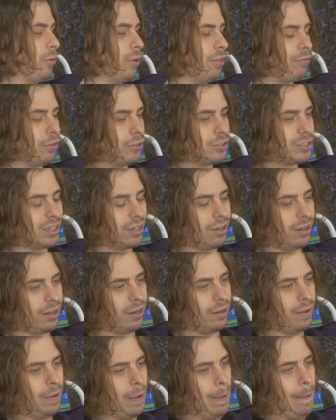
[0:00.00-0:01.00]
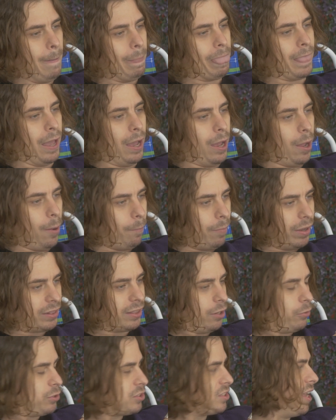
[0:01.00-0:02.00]
they were the first thing on. But
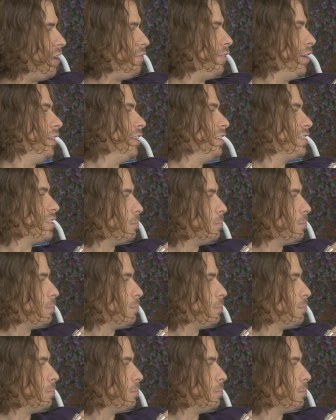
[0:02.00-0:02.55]
there was definitely